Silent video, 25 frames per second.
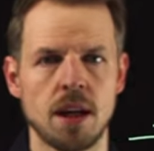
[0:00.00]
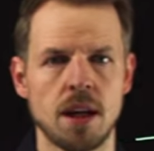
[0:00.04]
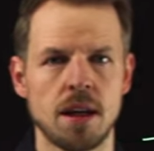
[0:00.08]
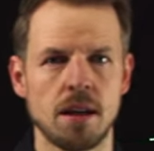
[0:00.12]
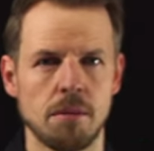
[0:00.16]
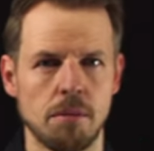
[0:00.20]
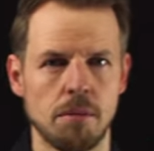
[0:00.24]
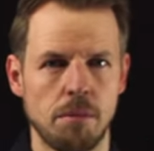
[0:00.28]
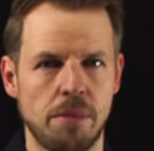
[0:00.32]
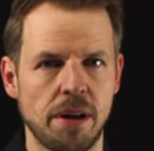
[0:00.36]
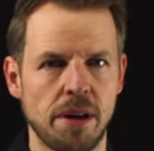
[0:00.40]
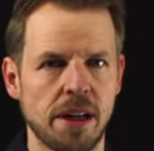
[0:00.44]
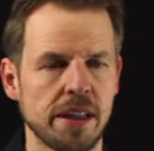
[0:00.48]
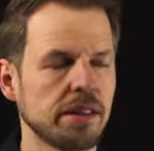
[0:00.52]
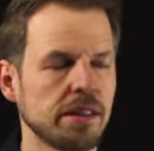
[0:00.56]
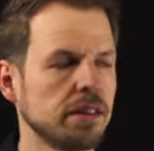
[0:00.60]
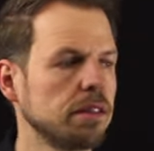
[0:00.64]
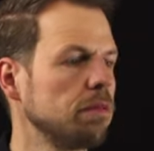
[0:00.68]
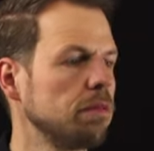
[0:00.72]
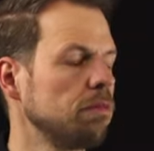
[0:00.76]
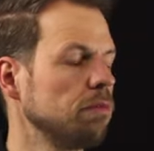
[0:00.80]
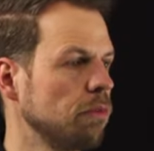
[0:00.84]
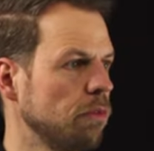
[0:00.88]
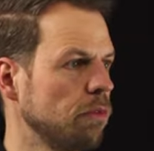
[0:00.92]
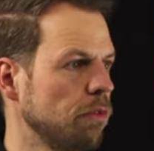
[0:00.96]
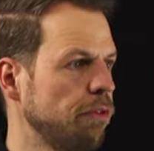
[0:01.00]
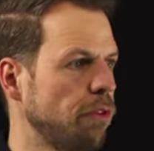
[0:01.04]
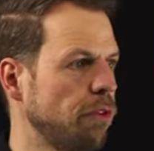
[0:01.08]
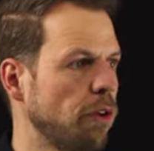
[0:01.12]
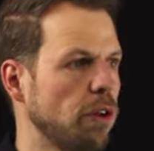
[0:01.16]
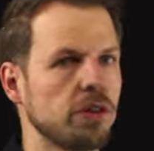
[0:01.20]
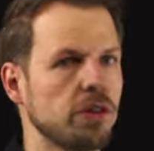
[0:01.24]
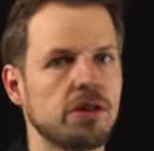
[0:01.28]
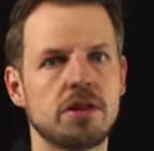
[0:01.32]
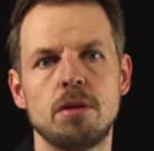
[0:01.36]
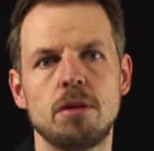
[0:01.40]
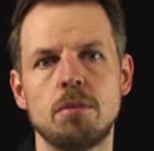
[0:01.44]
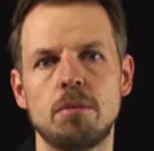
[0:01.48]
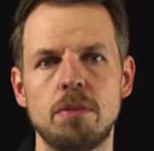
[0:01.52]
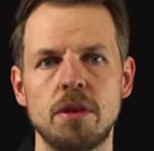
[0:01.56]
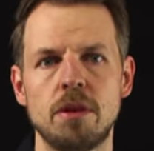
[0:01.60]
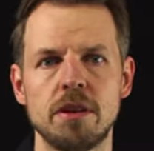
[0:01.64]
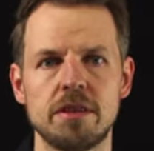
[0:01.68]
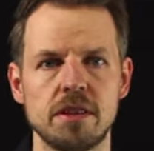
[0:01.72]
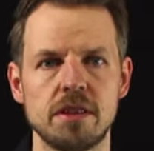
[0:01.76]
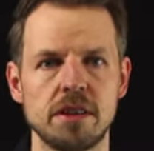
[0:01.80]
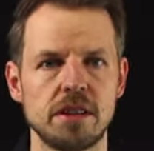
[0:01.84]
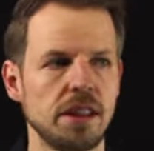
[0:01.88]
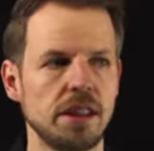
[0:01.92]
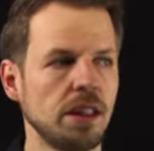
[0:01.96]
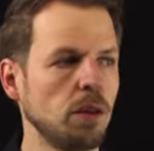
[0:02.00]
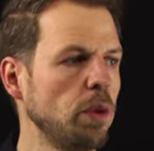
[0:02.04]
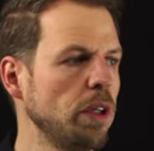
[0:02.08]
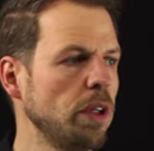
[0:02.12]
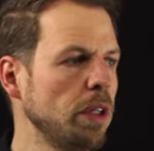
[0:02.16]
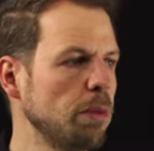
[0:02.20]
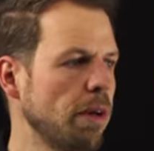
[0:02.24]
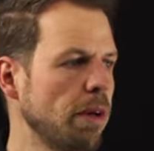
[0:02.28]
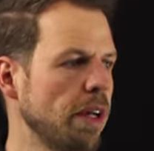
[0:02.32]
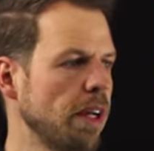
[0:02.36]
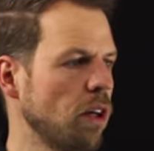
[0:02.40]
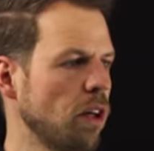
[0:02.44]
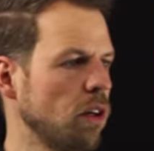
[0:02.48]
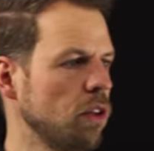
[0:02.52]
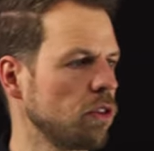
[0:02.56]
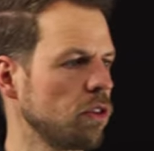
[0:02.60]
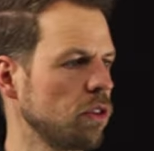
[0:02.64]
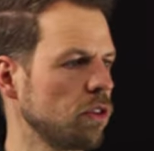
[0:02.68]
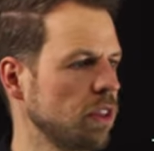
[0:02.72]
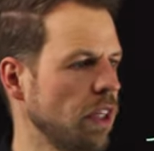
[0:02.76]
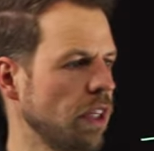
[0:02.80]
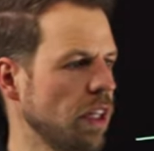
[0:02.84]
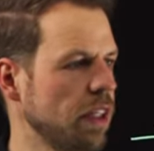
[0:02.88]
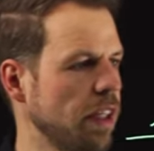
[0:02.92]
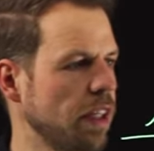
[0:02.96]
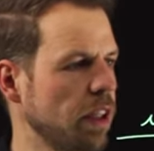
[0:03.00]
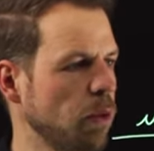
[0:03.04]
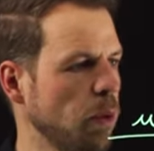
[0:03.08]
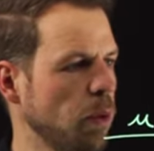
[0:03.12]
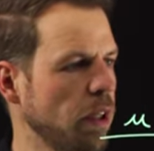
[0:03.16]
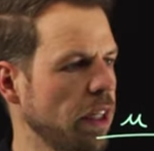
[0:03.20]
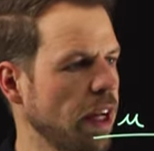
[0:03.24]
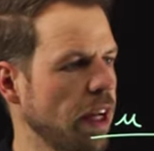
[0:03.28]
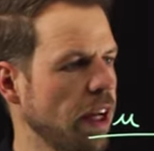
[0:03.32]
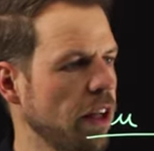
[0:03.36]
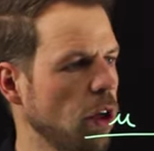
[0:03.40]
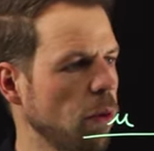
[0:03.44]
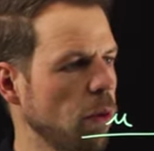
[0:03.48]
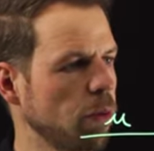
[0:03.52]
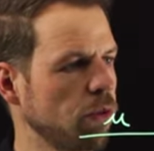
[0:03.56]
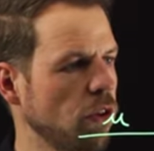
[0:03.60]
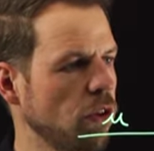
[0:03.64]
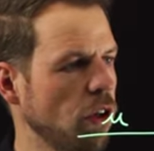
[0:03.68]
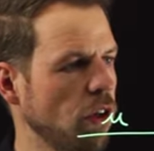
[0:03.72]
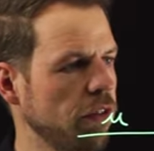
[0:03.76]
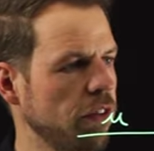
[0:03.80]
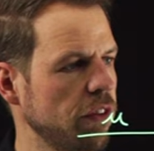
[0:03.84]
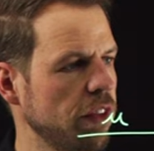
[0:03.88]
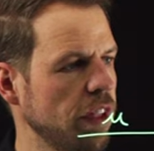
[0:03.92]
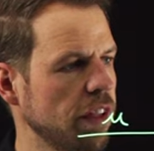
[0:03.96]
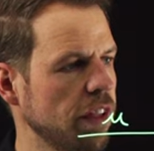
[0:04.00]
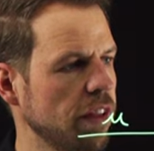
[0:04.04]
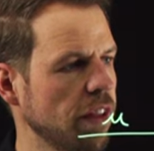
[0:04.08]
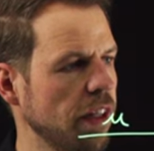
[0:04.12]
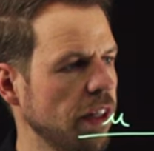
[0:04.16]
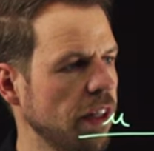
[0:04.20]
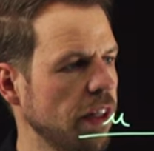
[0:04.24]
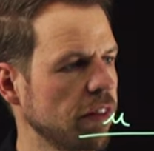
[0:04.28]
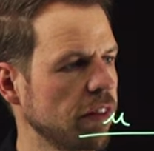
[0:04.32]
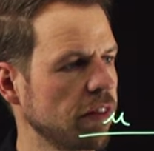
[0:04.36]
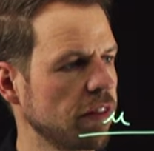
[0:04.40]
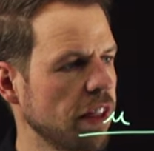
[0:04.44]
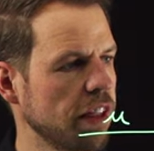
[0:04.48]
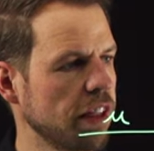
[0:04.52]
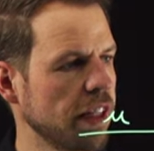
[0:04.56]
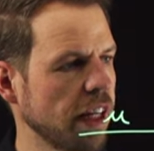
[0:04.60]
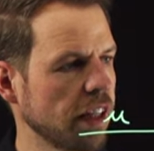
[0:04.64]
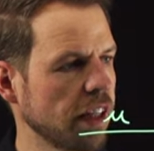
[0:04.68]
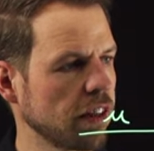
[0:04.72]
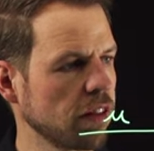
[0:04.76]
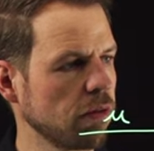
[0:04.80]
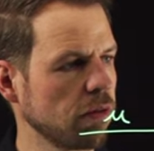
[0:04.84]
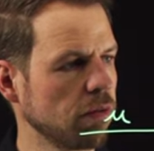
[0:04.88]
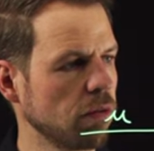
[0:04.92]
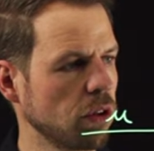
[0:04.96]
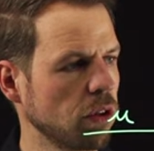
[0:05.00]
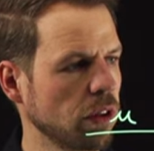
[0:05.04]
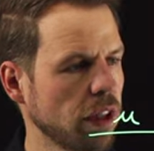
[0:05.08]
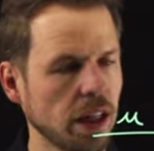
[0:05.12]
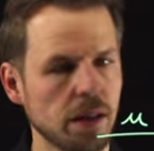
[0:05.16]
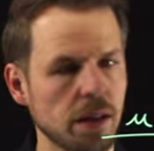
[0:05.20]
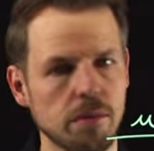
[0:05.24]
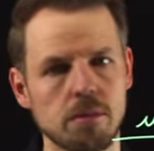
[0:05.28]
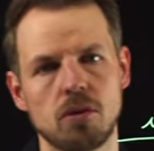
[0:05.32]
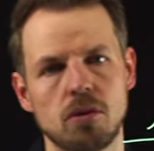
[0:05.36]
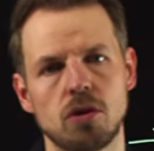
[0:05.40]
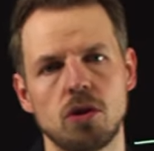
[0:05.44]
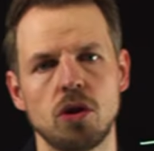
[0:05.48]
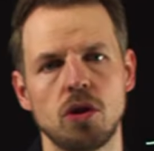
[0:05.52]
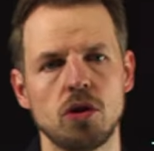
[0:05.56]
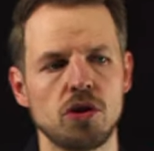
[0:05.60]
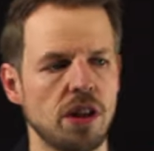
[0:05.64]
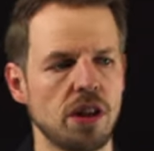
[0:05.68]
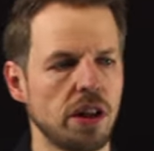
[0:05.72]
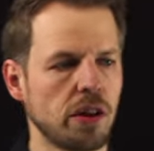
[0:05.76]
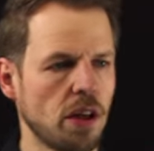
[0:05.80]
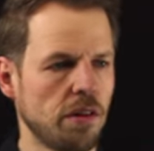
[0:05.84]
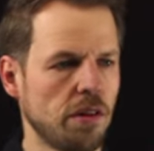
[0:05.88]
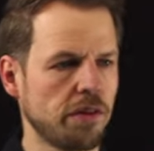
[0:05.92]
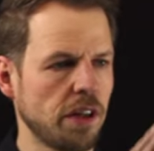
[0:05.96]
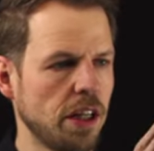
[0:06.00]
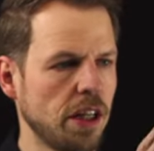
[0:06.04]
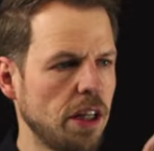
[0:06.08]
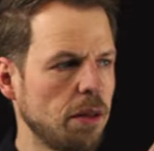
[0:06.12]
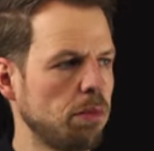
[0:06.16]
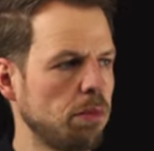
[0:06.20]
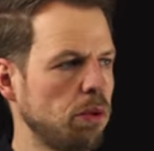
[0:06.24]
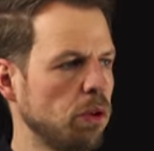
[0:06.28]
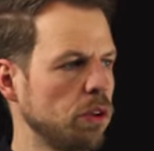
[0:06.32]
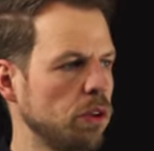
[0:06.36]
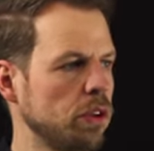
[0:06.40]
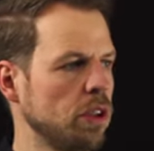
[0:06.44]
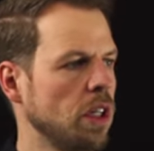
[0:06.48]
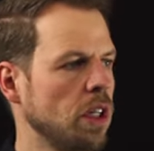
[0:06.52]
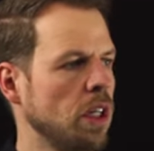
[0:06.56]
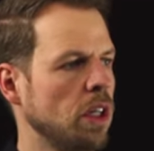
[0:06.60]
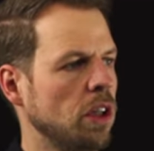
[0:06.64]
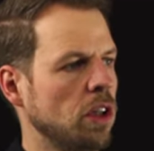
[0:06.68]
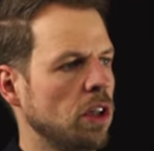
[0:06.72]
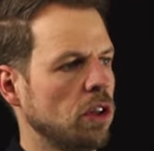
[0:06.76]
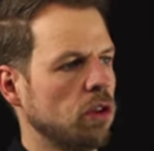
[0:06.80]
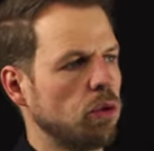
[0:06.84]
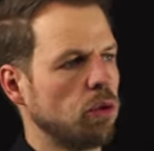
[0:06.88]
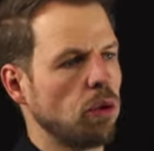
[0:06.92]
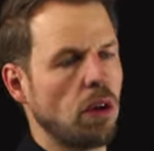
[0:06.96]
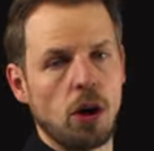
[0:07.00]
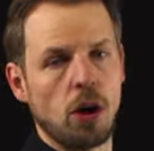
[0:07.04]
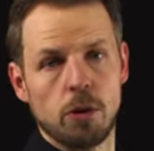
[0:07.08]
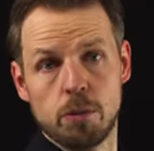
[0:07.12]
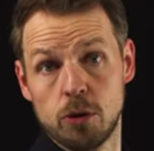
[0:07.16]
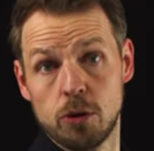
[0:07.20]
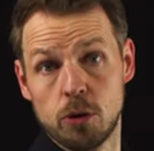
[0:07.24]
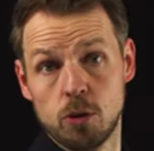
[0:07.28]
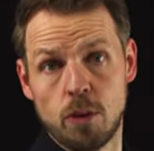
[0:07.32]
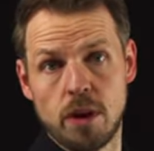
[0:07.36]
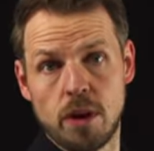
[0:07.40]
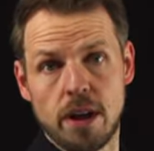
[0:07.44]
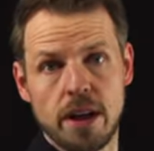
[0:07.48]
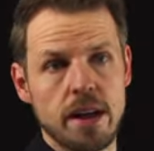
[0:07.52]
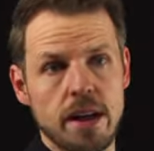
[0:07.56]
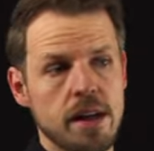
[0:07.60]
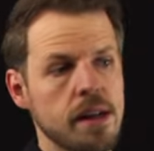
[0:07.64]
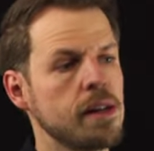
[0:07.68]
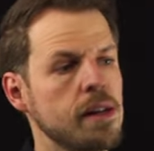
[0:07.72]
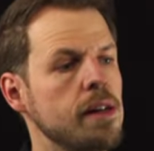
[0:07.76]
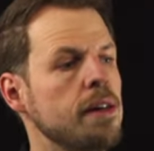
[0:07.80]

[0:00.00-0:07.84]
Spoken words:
but for simplicity, we may also say that we can observe the entire state X. Okay, so usually you have input to output Y.